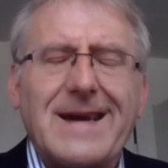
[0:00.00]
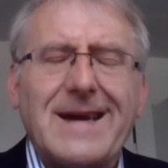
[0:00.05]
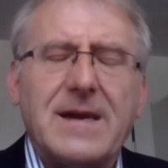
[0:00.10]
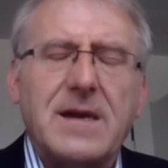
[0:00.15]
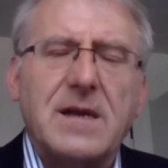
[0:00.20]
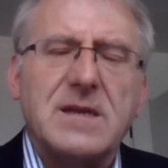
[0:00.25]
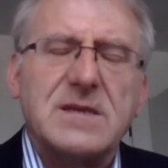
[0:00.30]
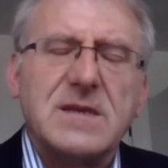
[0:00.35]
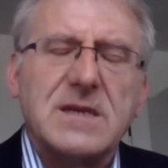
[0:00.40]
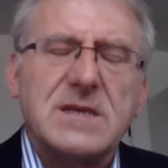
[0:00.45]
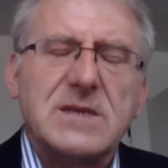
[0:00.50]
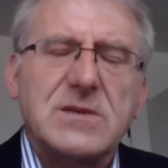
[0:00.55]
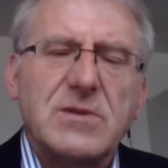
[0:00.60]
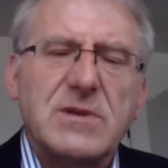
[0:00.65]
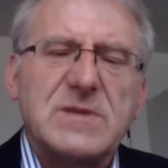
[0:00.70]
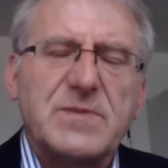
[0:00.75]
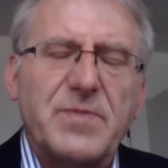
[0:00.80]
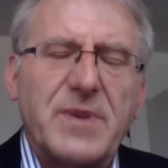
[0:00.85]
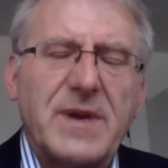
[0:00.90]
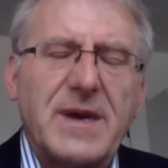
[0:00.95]
And in this
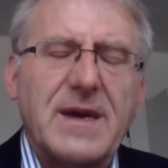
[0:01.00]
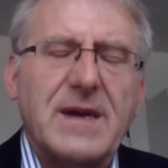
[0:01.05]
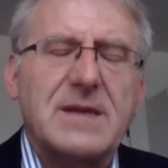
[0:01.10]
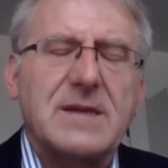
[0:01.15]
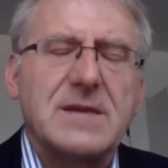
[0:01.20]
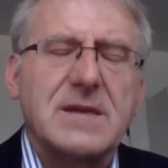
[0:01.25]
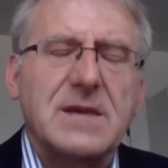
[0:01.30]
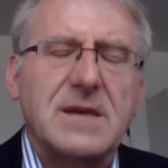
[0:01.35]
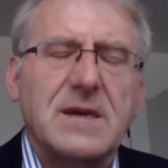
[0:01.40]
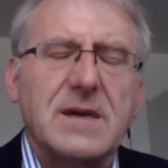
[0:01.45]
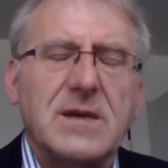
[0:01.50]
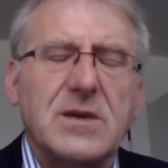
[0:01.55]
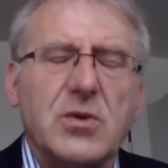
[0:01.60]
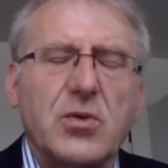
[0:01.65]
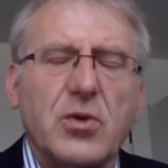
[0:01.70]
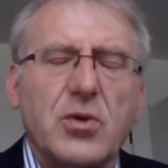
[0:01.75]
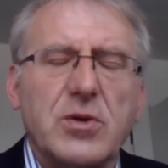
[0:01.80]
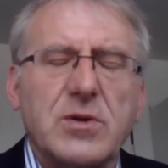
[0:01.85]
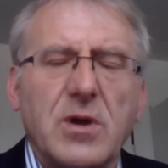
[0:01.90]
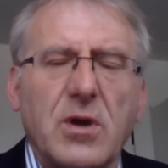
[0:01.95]
respect, it
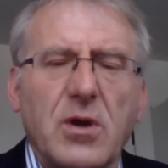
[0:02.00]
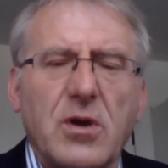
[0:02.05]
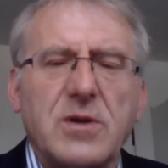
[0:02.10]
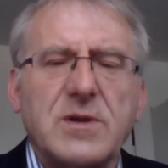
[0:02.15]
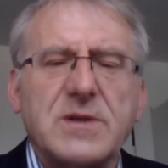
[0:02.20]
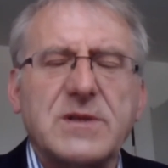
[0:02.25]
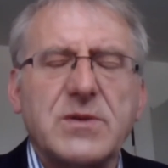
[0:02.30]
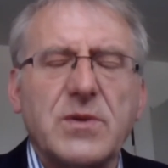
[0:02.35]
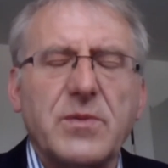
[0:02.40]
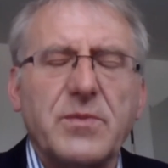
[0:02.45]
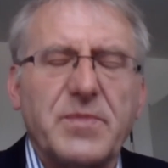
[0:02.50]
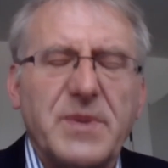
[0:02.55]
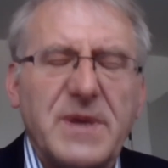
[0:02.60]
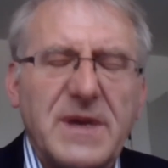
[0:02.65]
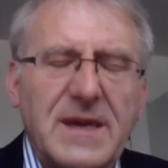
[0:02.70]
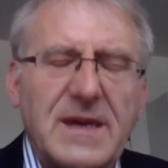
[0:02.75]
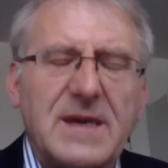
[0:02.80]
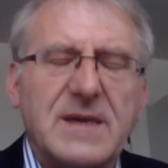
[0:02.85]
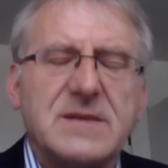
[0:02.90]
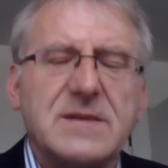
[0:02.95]
could also
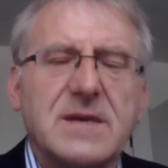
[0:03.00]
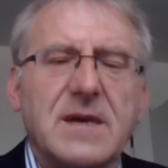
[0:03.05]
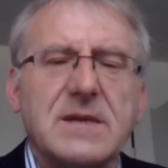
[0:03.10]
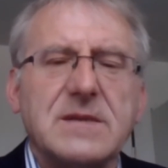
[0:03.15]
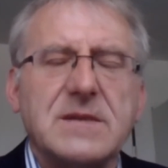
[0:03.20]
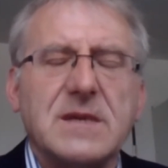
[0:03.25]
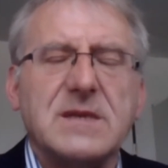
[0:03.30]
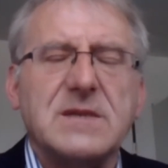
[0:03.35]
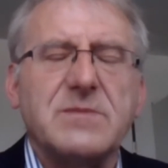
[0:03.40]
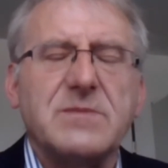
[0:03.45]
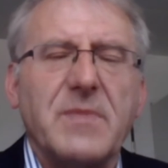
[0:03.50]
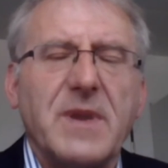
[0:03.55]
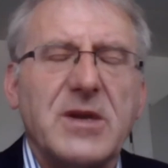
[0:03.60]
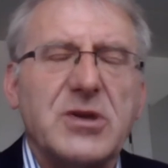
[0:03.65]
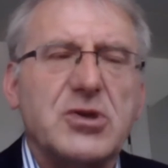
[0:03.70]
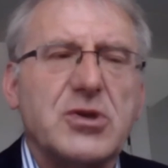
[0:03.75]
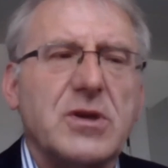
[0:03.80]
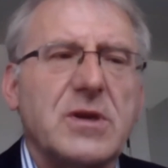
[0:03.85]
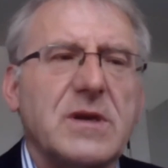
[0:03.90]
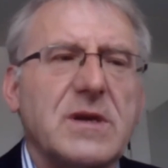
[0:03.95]
be that this
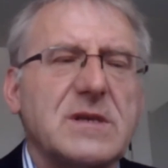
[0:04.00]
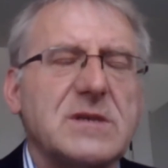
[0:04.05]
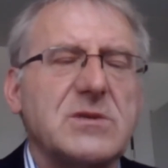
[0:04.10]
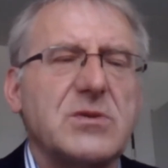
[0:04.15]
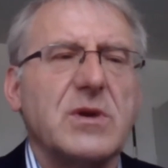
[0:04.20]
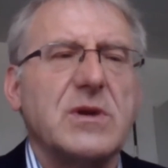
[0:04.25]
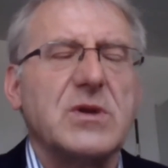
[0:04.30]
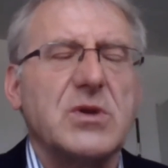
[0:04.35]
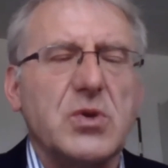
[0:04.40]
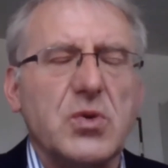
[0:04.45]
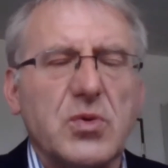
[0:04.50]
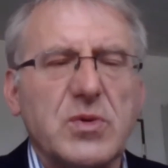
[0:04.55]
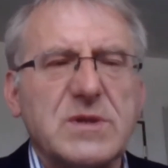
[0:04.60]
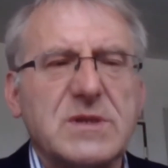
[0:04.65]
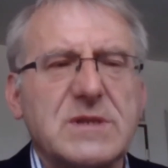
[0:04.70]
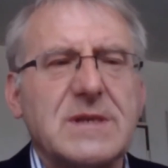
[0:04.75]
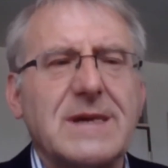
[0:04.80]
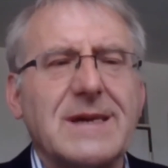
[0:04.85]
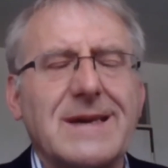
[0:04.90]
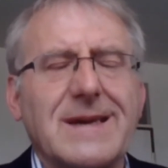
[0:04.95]
measure is
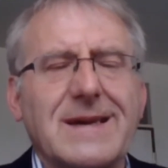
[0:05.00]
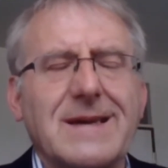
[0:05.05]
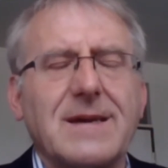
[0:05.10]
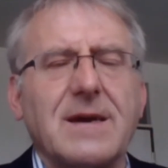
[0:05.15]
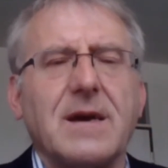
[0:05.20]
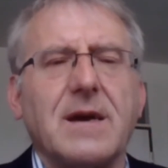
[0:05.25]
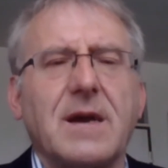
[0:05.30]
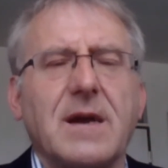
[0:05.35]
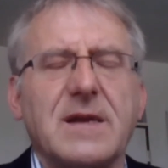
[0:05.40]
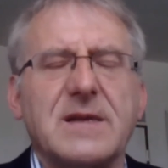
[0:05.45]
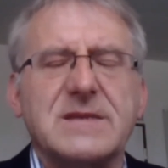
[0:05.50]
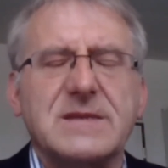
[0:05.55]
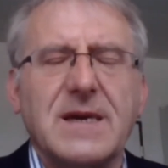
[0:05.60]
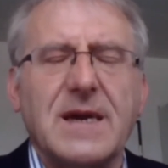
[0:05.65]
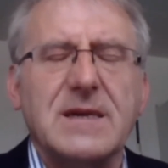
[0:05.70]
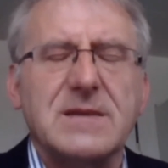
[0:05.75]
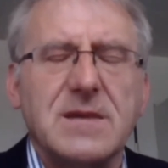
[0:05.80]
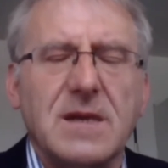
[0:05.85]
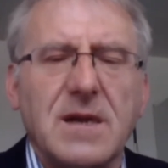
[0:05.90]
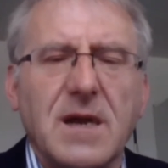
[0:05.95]
reducing, let's
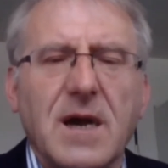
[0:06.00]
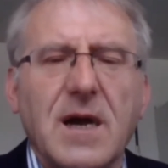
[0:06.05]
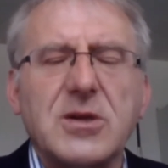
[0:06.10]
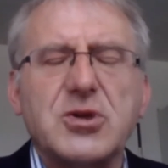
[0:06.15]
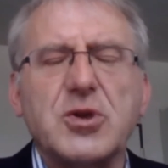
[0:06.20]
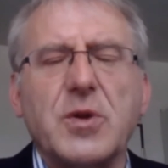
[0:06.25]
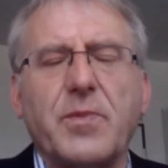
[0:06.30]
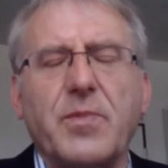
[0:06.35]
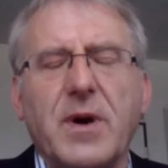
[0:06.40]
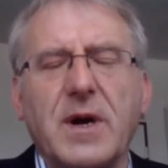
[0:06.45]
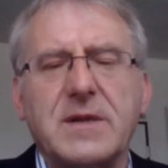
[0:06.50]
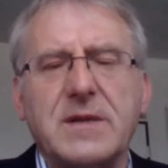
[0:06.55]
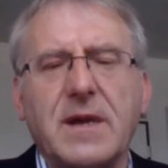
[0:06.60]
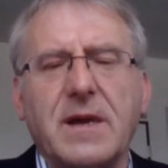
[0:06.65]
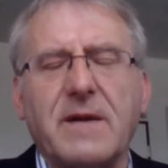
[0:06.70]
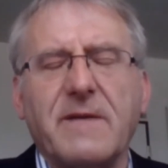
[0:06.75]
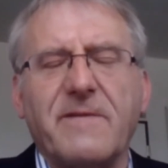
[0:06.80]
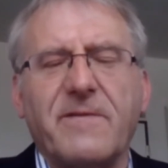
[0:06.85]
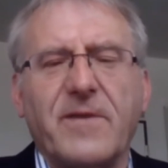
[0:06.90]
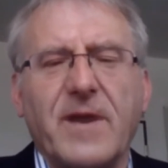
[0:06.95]
say, the larger
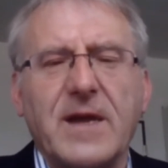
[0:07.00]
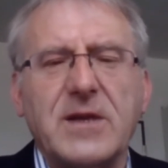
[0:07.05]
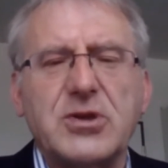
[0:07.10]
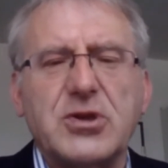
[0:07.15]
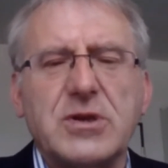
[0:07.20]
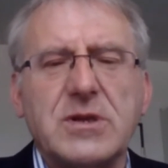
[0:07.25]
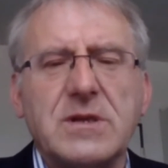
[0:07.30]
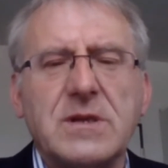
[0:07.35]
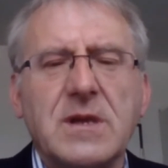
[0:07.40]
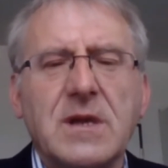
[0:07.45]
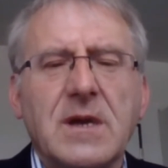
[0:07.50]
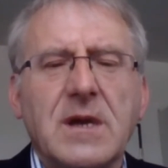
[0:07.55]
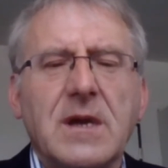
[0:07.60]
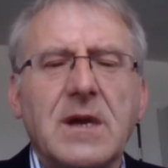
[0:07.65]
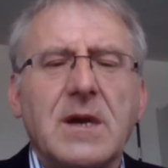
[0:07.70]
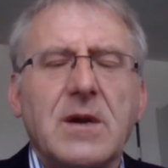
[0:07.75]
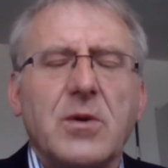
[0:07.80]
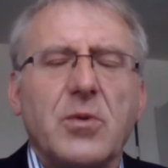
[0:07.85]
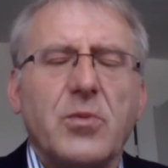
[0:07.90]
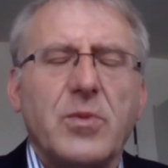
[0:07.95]
particle fraction,
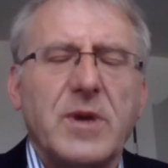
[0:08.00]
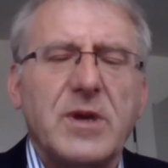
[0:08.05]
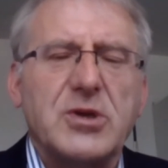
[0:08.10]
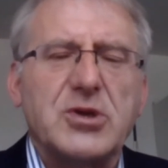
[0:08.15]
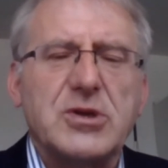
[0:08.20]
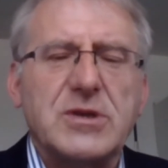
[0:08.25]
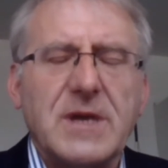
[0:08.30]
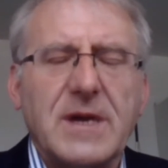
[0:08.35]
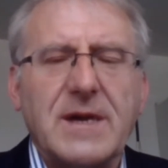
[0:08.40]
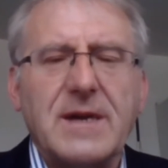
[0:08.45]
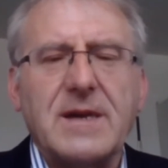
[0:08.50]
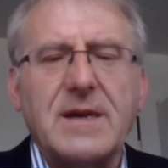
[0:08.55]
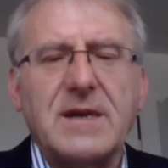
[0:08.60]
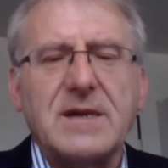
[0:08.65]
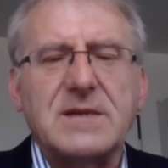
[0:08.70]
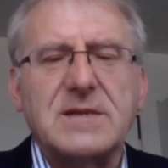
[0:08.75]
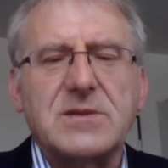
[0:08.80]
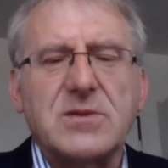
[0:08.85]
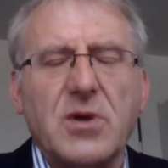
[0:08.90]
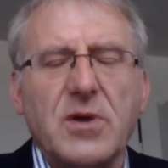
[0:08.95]
which then
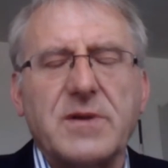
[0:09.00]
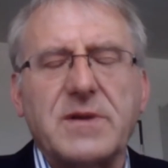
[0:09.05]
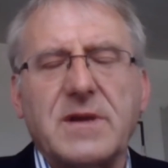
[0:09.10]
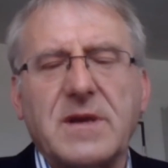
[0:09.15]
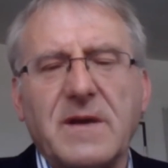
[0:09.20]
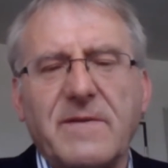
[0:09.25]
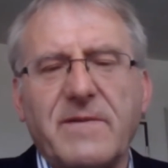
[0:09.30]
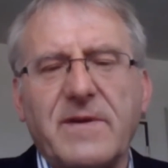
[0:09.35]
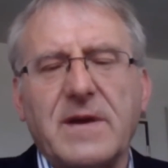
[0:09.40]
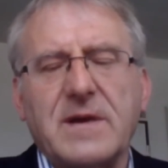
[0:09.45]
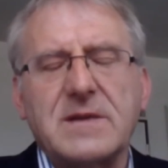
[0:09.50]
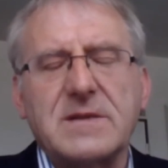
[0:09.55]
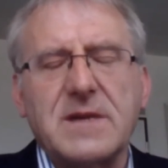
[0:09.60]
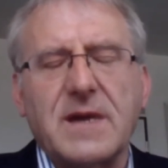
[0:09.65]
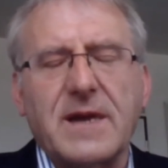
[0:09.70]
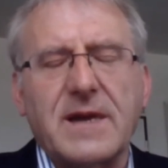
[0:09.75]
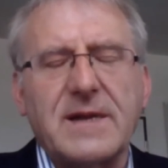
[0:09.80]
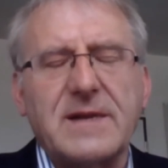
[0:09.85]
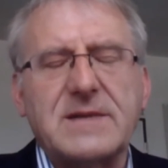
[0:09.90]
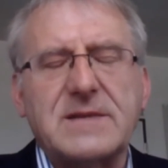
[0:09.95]
is not giving
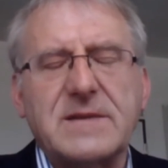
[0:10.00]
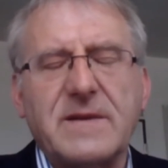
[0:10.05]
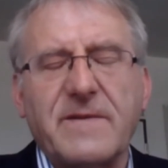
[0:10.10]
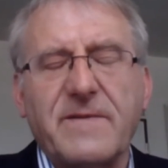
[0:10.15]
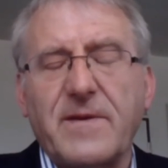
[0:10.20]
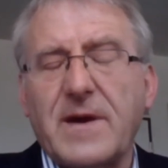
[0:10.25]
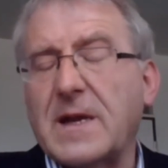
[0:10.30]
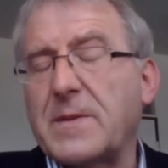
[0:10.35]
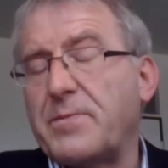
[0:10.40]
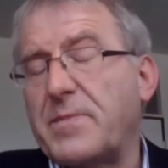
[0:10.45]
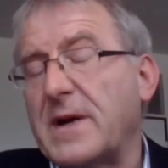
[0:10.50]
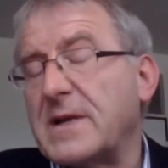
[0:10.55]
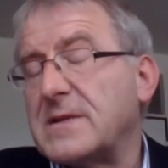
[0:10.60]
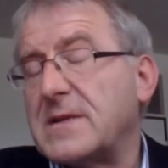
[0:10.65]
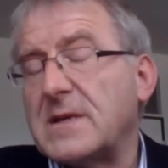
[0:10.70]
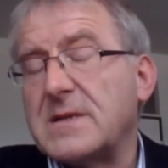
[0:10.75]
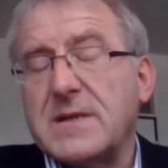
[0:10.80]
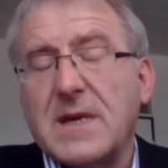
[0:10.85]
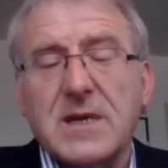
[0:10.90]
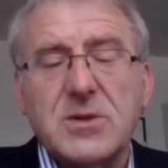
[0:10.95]
the health effect, but
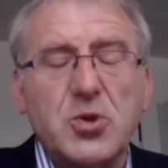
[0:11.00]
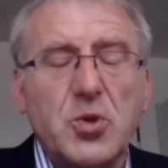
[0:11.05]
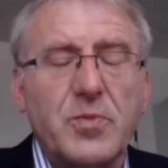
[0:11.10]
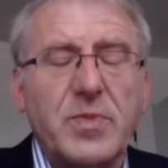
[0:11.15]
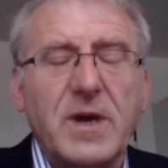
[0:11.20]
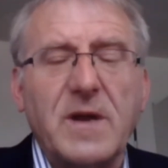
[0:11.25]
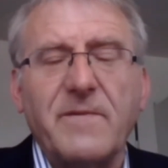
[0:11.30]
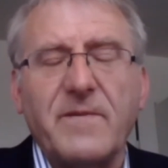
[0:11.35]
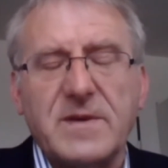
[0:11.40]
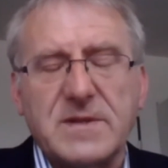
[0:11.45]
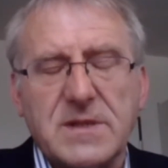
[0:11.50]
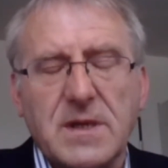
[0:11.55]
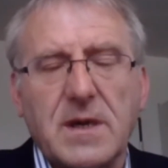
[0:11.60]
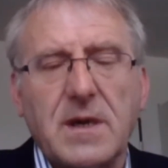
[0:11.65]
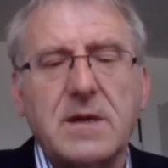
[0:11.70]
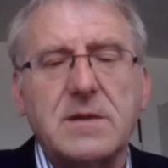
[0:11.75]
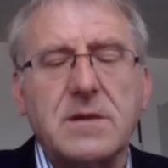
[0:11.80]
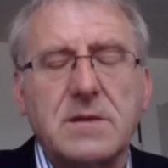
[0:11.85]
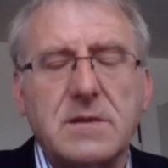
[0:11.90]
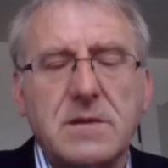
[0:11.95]
this has to be
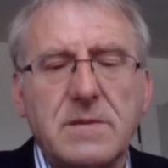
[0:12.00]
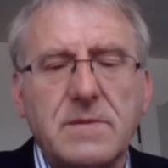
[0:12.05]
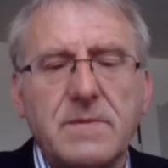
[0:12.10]
investigated.